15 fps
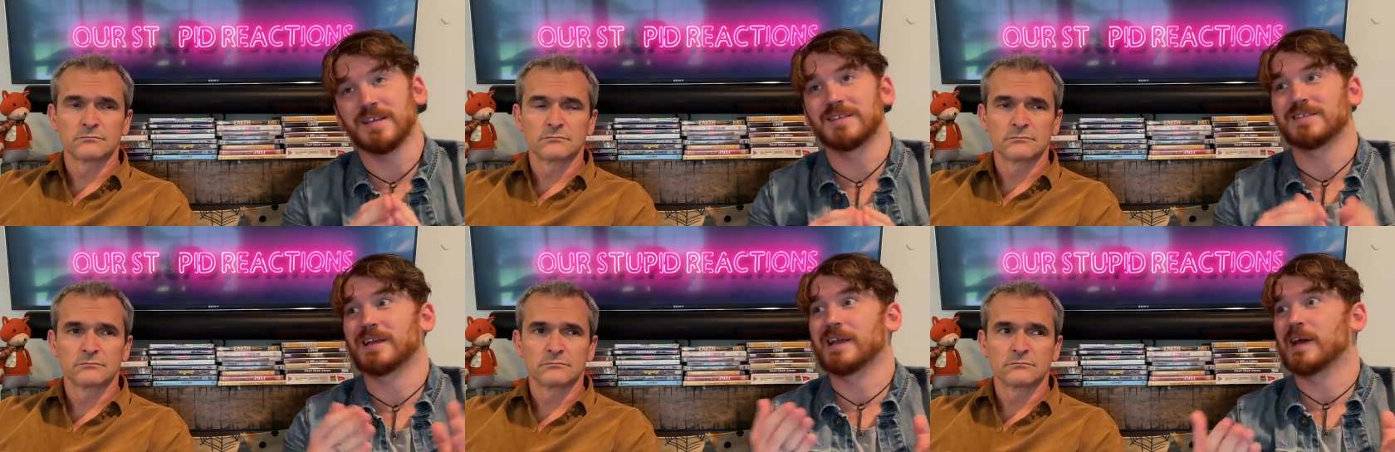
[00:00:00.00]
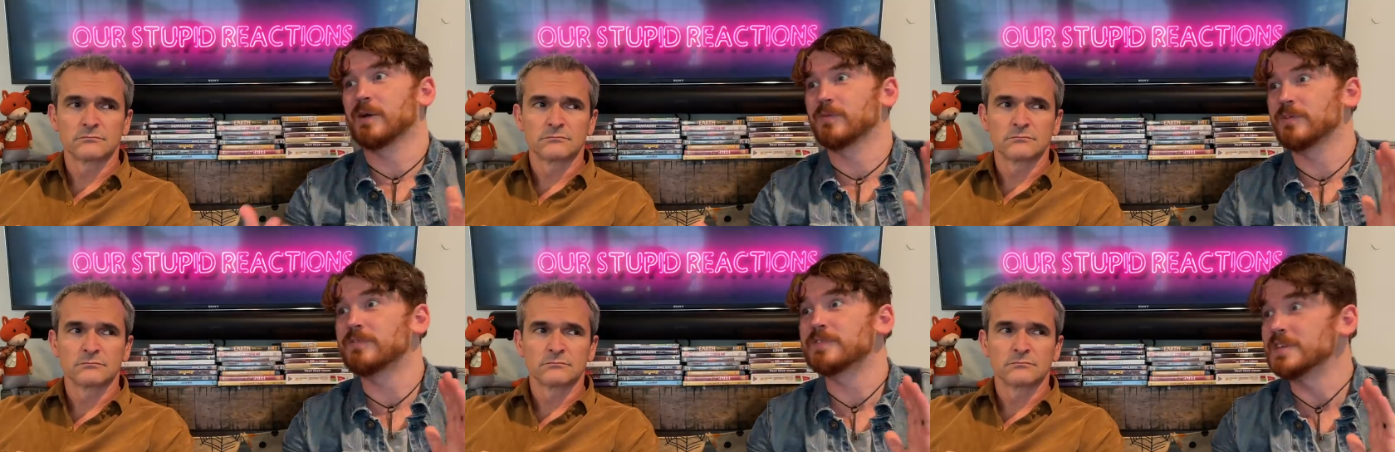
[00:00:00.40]
Speaker 1: it's like an hour,
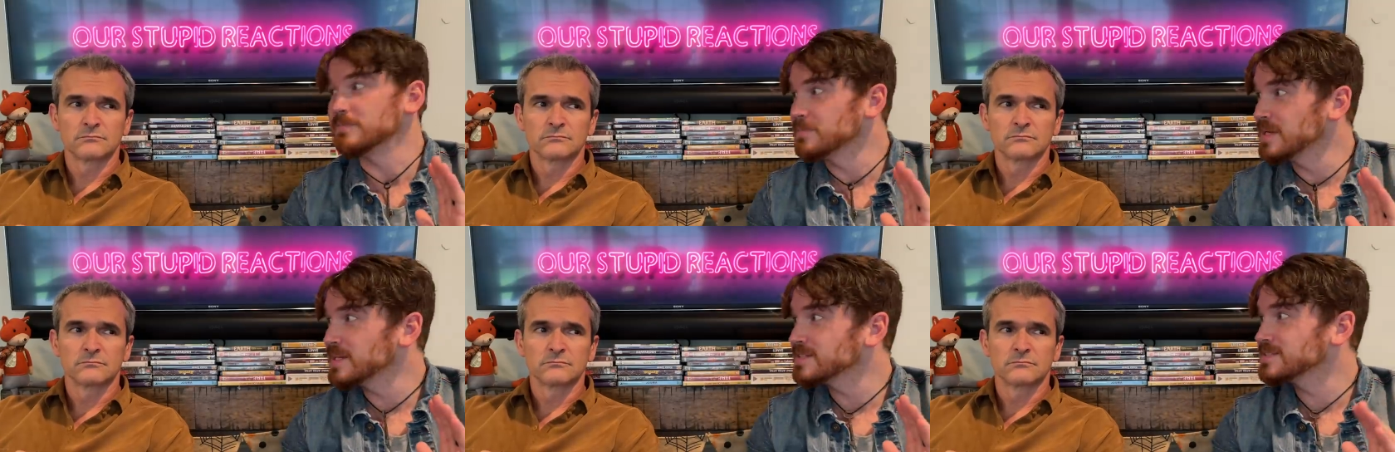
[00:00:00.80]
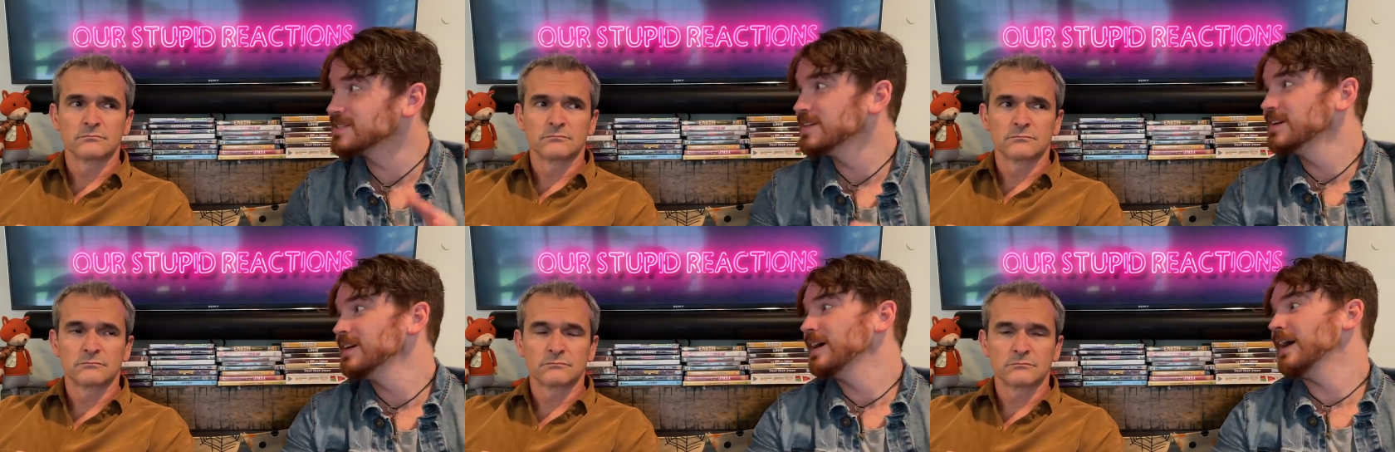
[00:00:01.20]
15 minutes.
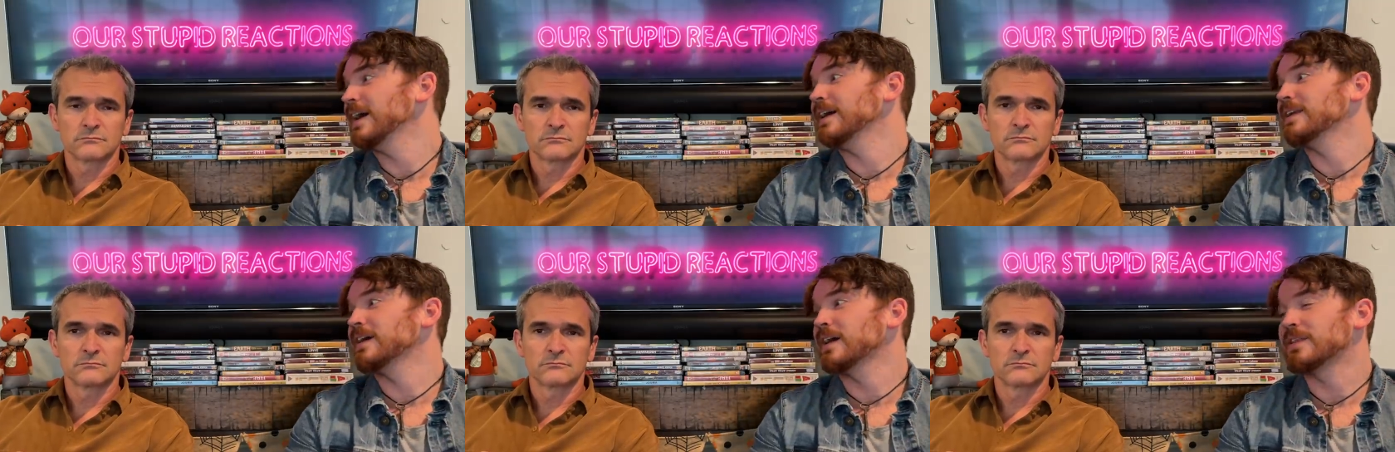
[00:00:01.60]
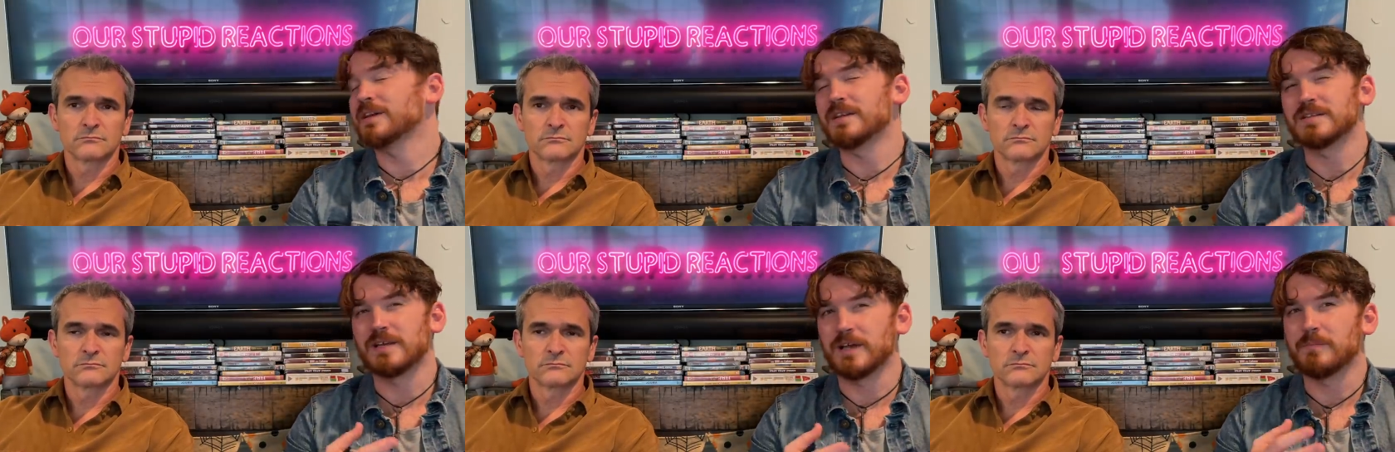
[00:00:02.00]
And I think
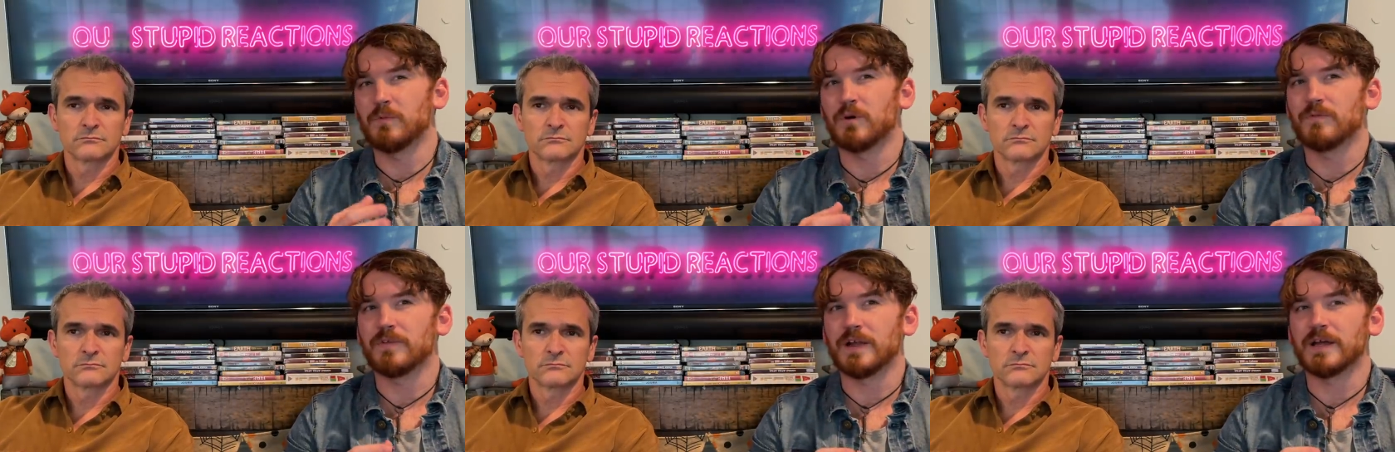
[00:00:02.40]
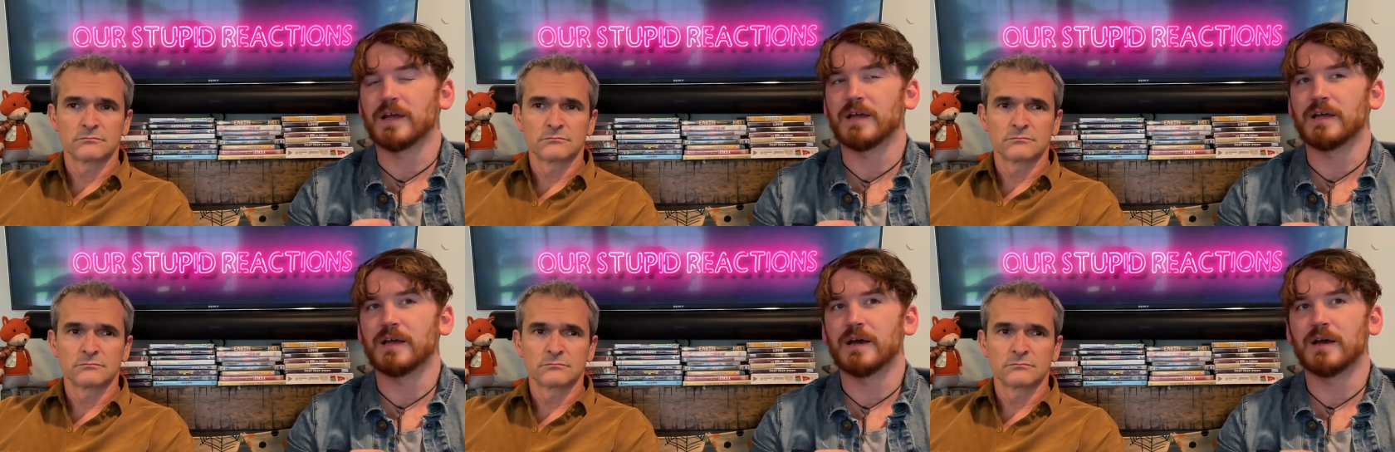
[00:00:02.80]
it's like more of like a